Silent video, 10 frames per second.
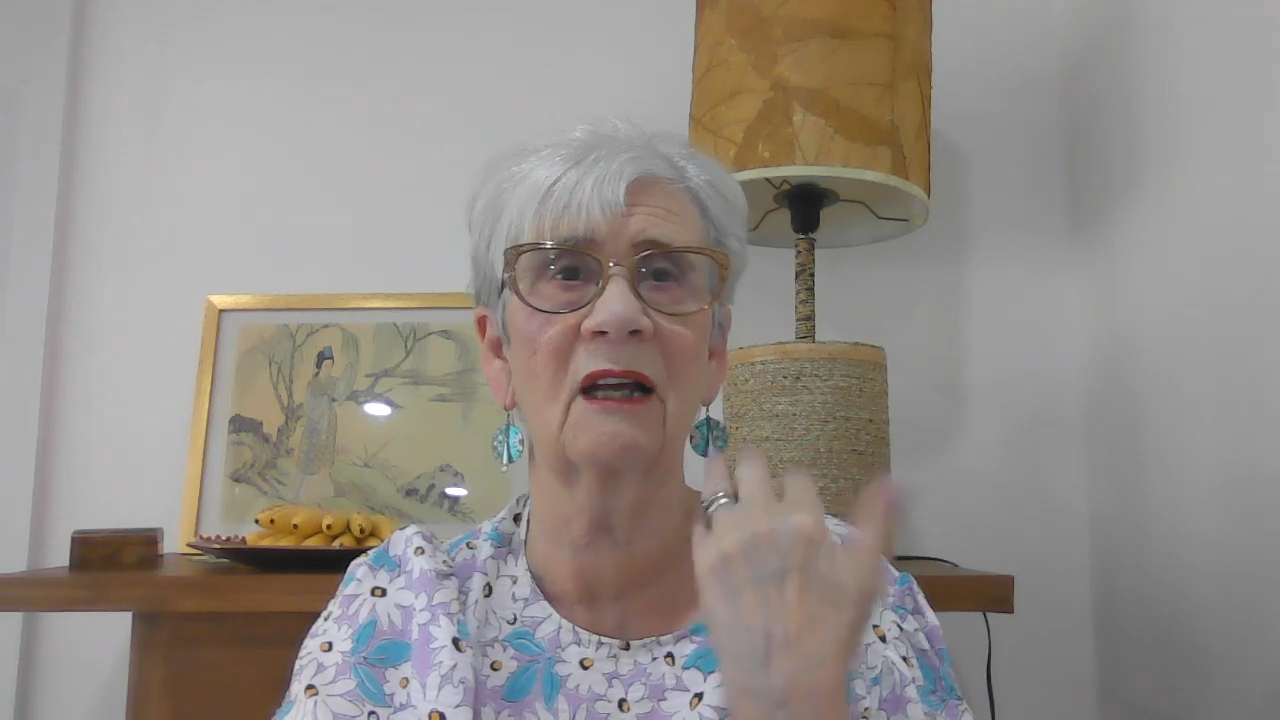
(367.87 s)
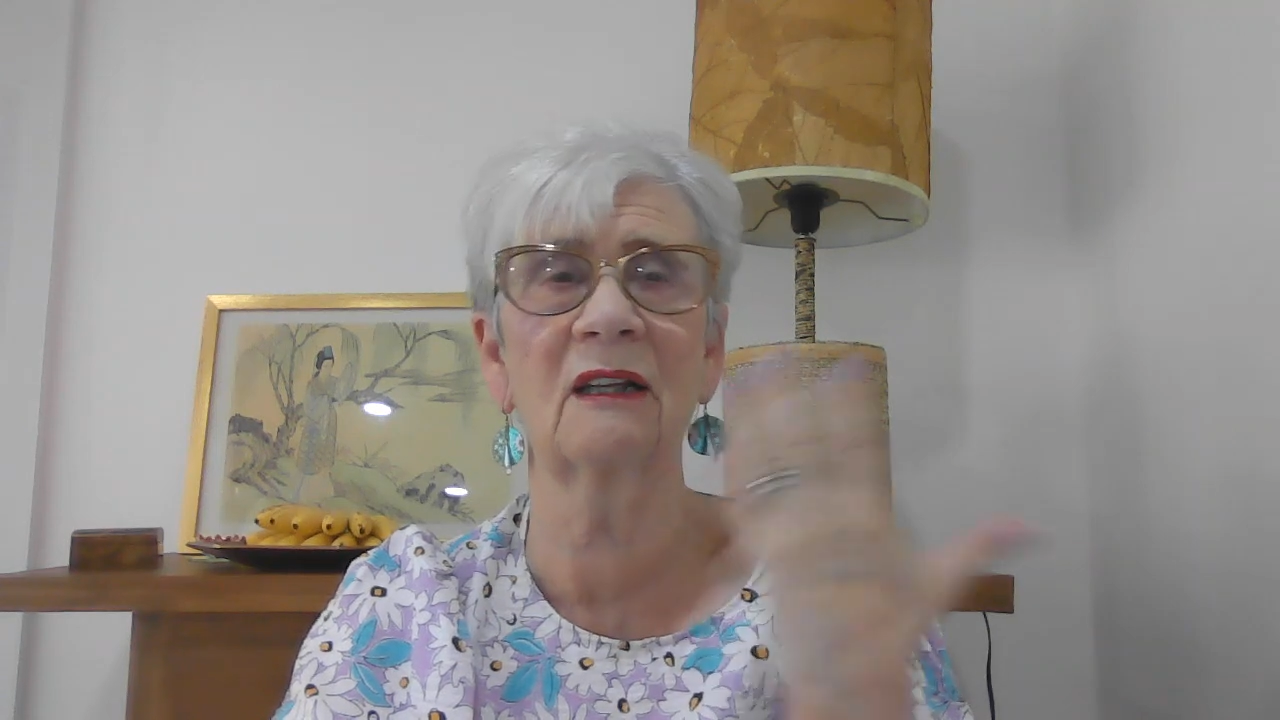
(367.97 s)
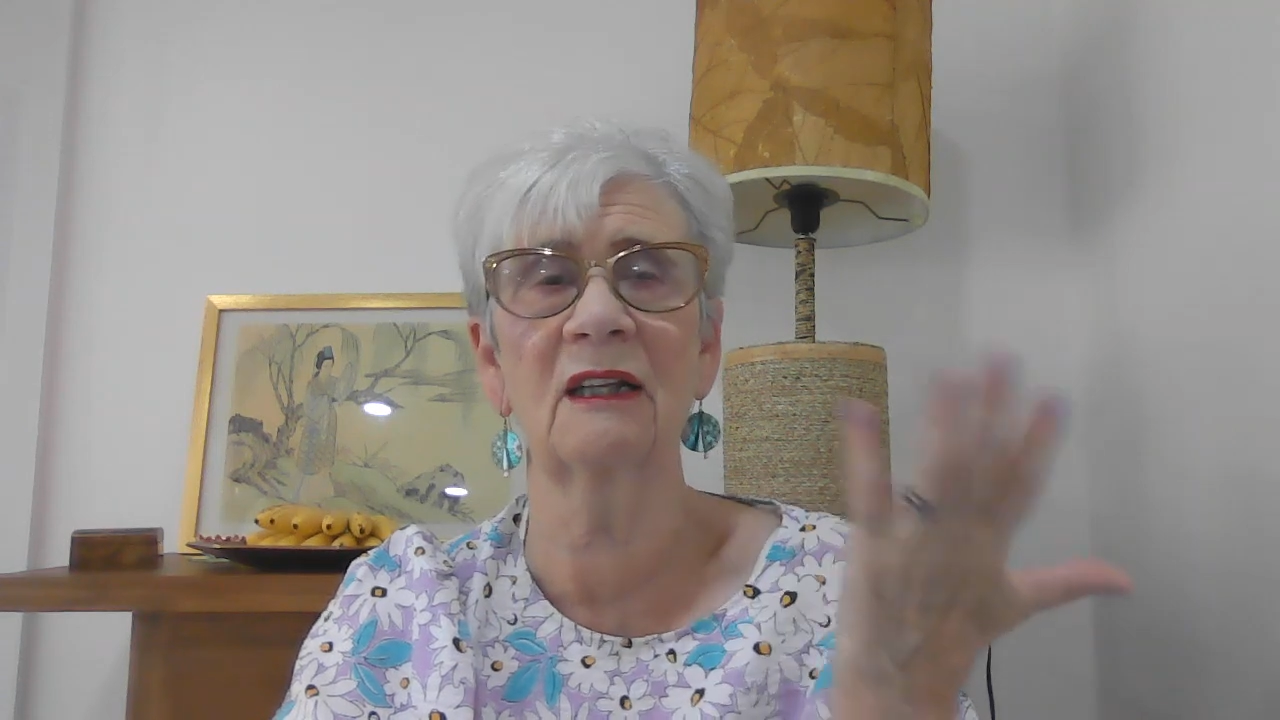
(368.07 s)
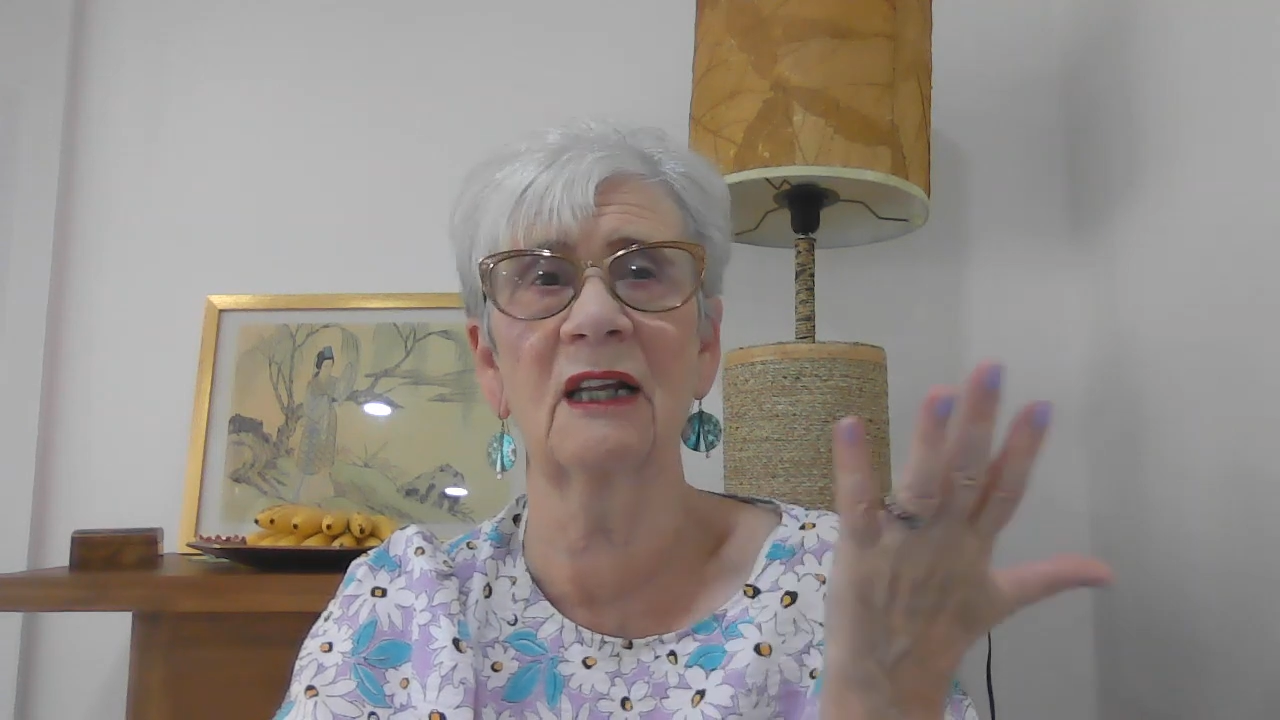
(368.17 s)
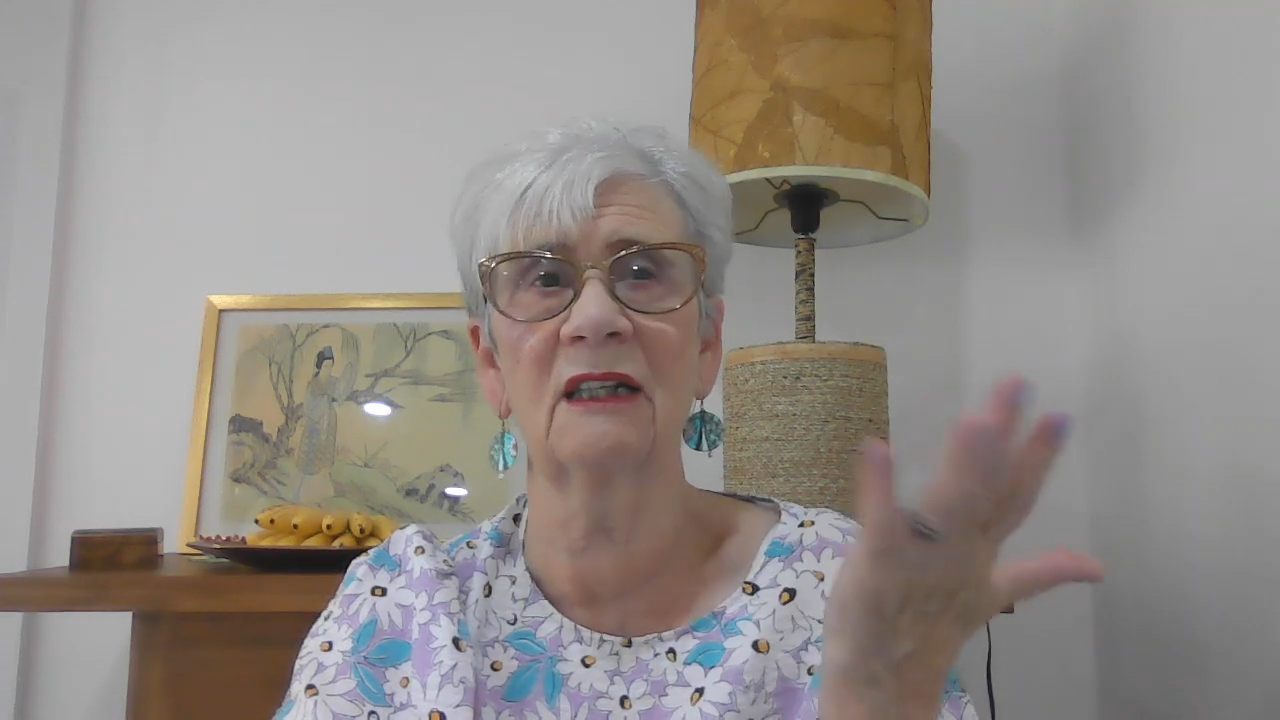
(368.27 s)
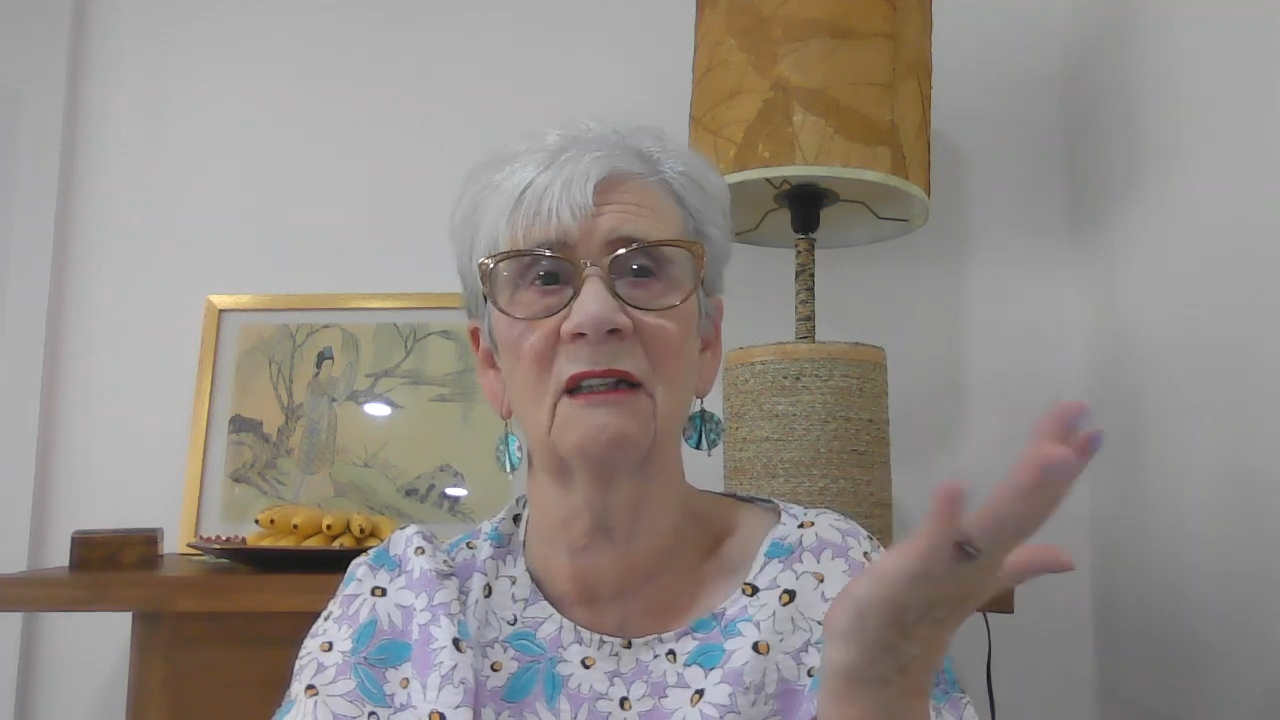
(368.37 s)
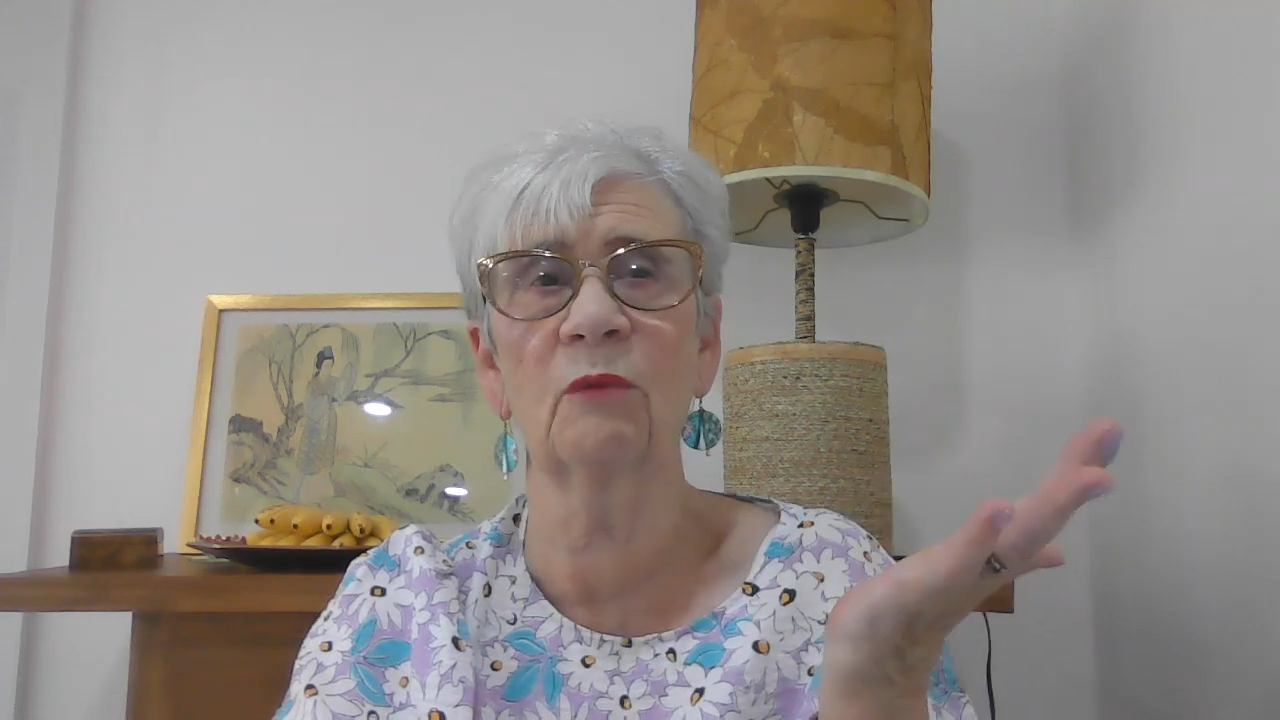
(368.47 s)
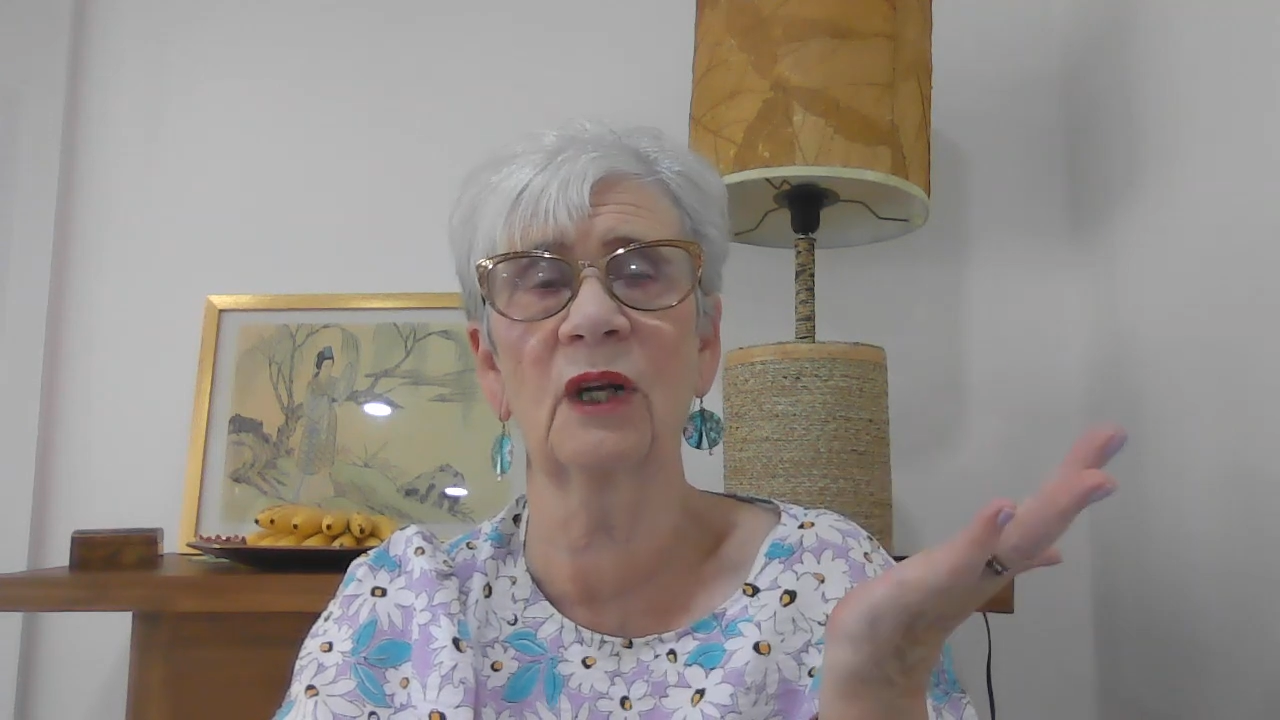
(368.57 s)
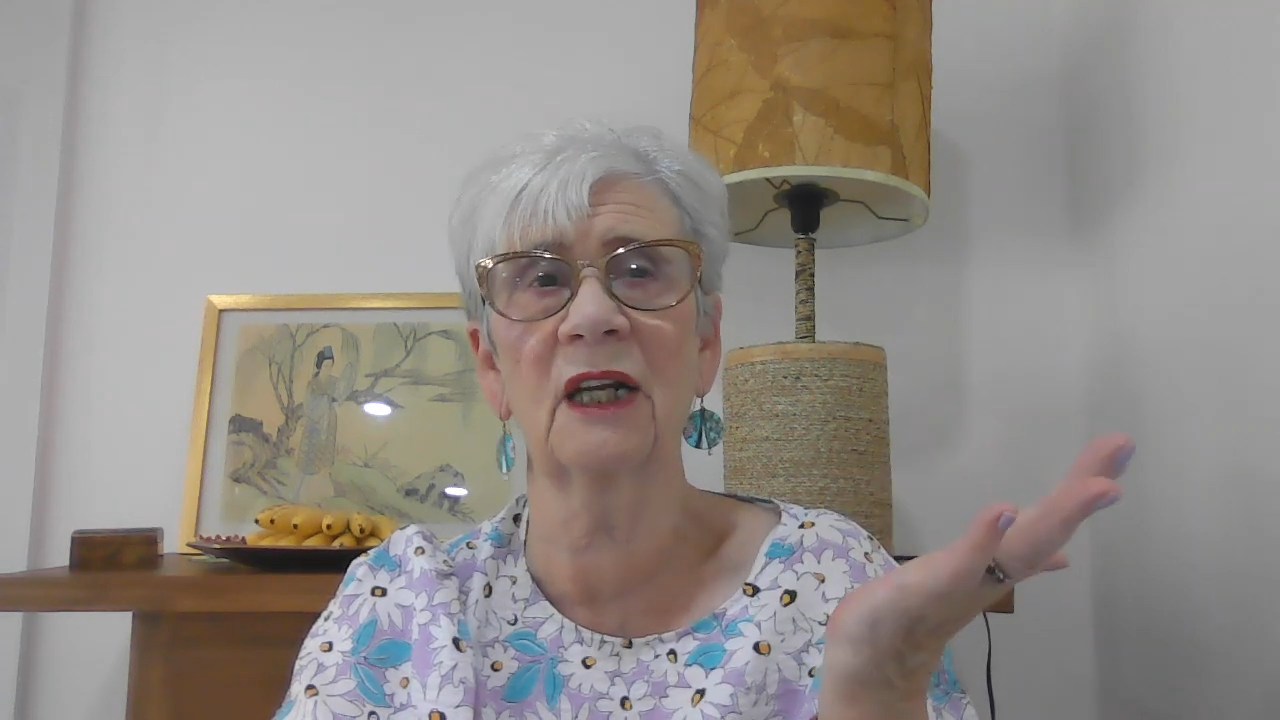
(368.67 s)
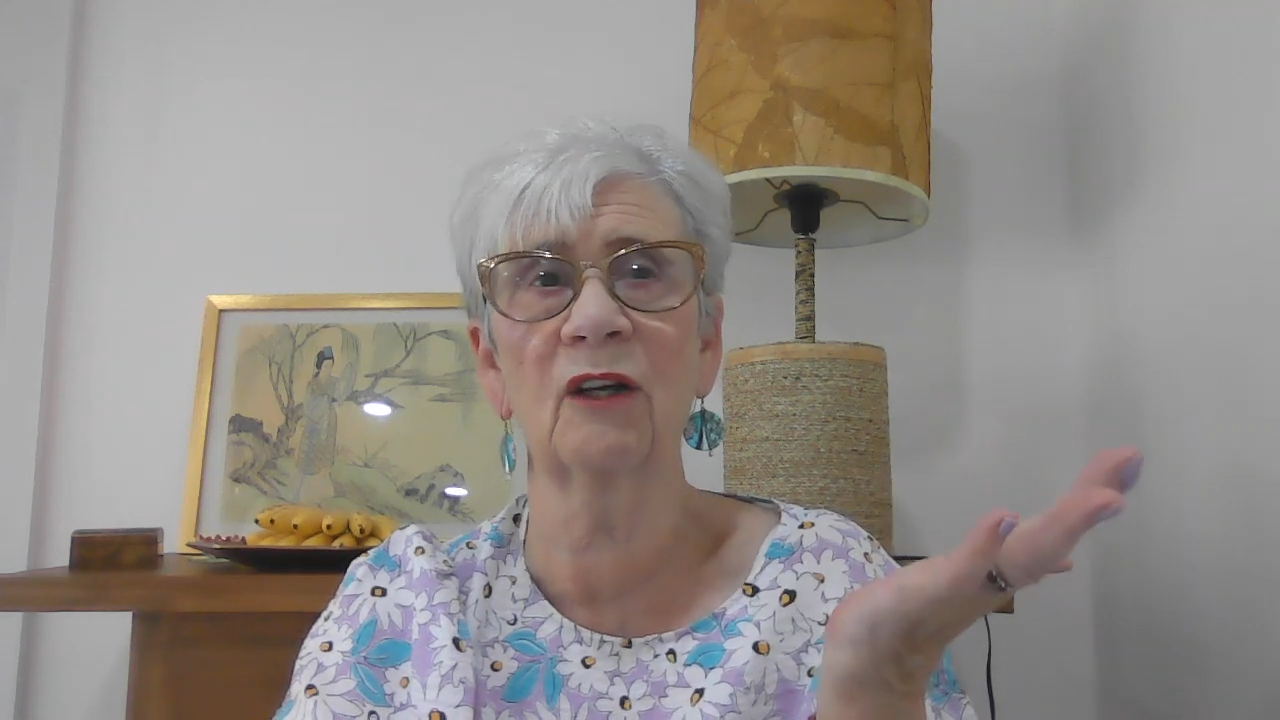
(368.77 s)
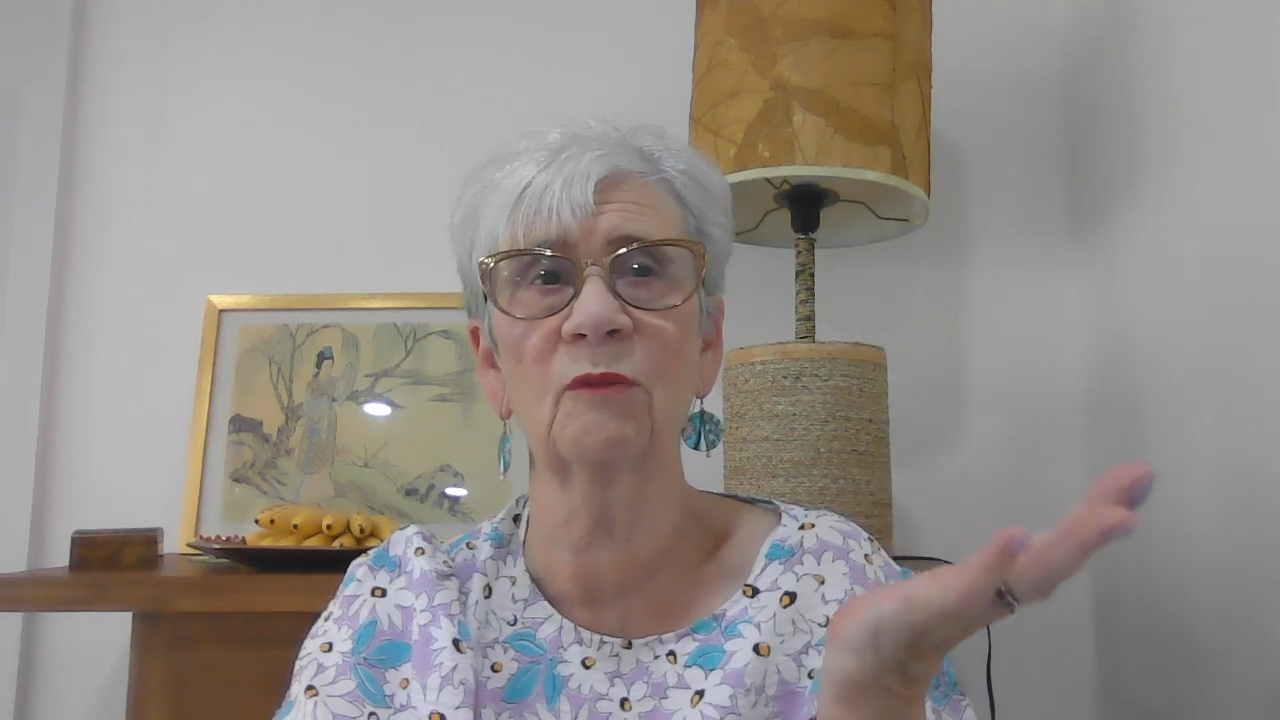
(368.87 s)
it